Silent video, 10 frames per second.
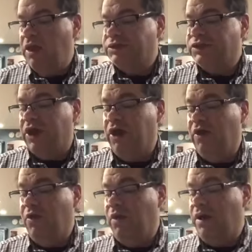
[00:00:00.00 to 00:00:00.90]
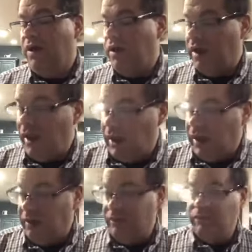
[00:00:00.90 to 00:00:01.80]
so
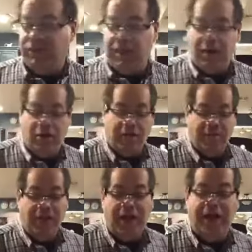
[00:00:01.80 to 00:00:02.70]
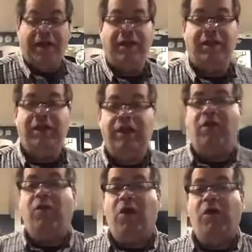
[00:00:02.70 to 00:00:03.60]
uh, they are applying, you
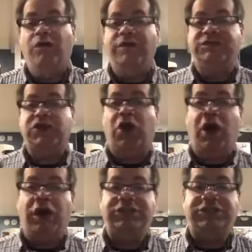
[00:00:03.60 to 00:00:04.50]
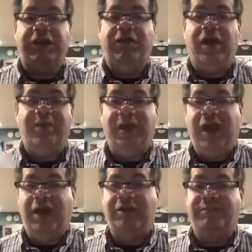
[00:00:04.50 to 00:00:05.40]
know, all these costs that are coming
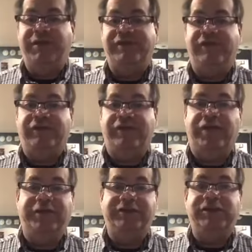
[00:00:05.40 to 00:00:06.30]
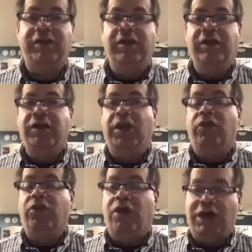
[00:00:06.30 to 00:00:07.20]
onto businesses you know,
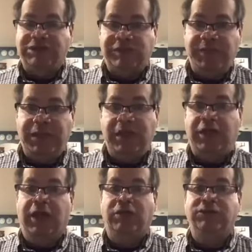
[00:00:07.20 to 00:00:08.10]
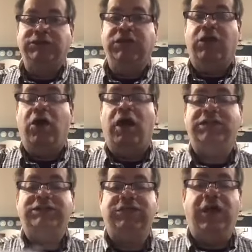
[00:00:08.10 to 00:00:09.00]
the costs of being closed, the
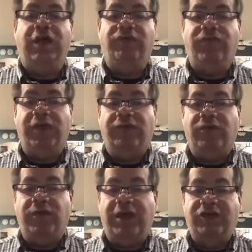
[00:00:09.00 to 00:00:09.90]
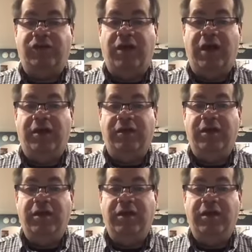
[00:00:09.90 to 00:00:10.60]
costs of, think of a restaurant,